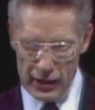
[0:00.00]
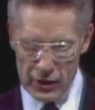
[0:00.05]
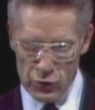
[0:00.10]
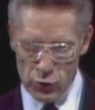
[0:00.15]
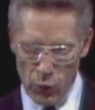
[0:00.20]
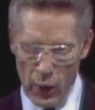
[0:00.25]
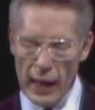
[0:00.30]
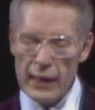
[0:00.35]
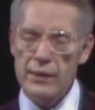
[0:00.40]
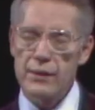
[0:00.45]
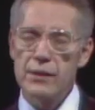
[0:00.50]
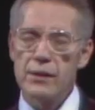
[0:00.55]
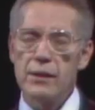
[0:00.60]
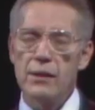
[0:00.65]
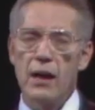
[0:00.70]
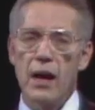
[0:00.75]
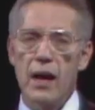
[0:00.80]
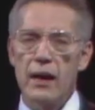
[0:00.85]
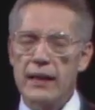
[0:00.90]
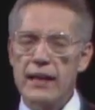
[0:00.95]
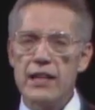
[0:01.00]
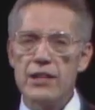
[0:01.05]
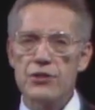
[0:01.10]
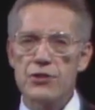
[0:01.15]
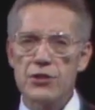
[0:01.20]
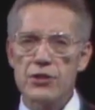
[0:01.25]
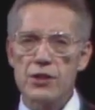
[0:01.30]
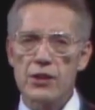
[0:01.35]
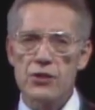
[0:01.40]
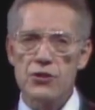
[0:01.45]
and wonder on
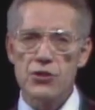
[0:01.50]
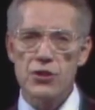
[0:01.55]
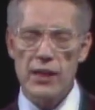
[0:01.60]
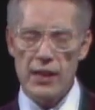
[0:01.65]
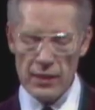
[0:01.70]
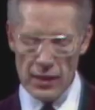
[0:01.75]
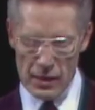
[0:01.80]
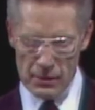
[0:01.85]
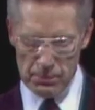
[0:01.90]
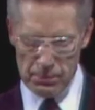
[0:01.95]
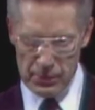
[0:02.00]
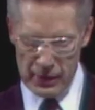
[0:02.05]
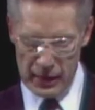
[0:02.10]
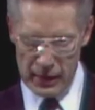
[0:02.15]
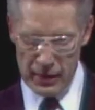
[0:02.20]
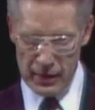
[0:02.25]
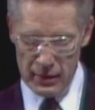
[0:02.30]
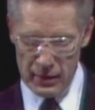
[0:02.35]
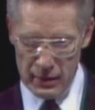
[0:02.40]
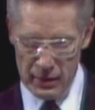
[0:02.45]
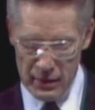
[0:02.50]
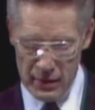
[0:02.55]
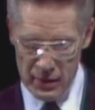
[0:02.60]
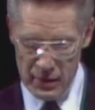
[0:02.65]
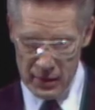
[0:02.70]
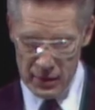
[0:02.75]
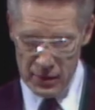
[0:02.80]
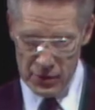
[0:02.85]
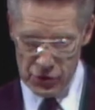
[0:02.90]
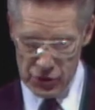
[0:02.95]
each succeeding peak
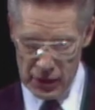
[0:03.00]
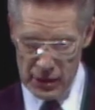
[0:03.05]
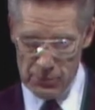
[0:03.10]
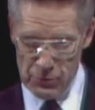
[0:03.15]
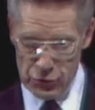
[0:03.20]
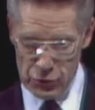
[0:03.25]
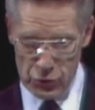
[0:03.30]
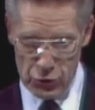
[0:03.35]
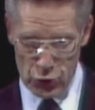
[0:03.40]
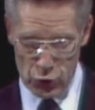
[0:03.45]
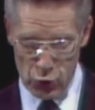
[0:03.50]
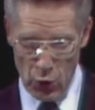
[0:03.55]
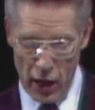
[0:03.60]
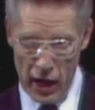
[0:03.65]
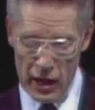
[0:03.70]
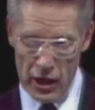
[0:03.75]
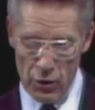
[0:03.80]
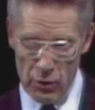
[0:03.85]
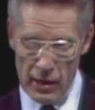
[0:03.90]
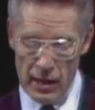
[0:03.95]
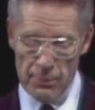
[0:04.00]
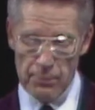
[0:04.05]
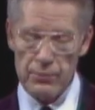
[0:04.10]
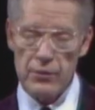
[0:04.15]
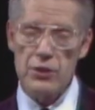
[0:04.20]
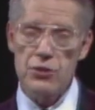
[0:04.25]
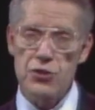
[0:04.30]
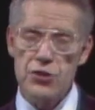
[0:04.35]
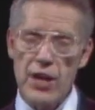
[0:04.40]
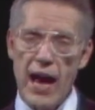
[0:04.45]
seems to swallow up
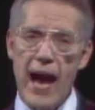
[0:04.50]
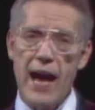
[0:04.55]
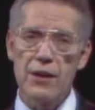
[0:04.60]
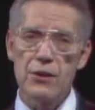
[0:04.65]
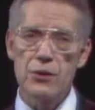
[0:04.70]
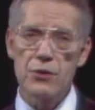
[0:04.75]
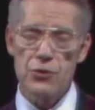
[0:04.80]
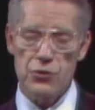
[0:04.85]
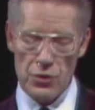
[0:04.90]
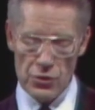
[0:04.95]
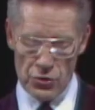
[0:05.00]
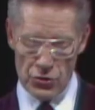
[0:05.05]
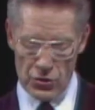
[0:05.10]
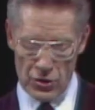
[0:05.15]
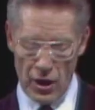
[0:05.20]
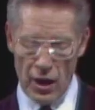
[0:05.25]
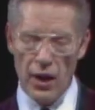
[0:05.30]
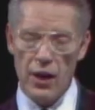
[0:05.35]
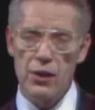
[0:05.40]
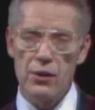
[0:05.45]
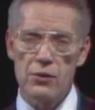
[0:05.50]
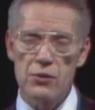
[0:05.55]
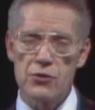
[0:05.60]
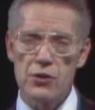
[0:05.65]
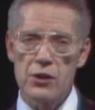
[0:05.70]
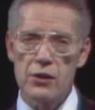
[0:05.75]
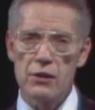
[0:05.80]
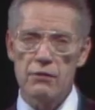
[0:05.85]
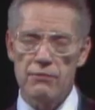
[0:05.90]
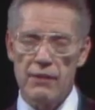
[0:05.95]
the shadows and sorrows
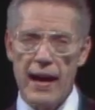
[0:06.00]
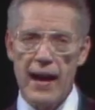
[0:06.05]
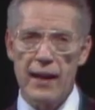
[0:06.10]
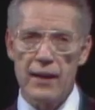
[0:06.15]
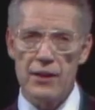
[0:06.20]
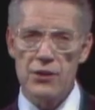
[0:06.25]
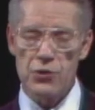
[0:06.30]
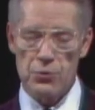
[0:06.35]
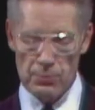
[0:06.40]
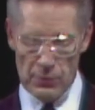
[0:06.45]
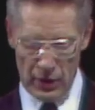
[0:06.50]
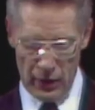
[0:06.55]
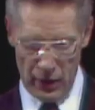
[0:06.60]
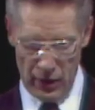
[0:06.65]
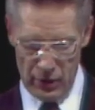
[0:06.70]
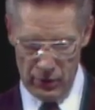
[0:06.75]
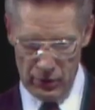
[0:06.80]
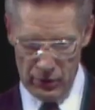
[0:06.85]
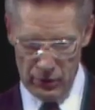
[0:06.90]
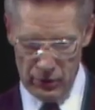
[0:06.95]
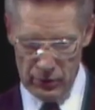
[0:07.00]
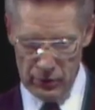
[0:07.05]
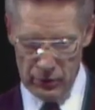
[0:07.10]
in the valleys below.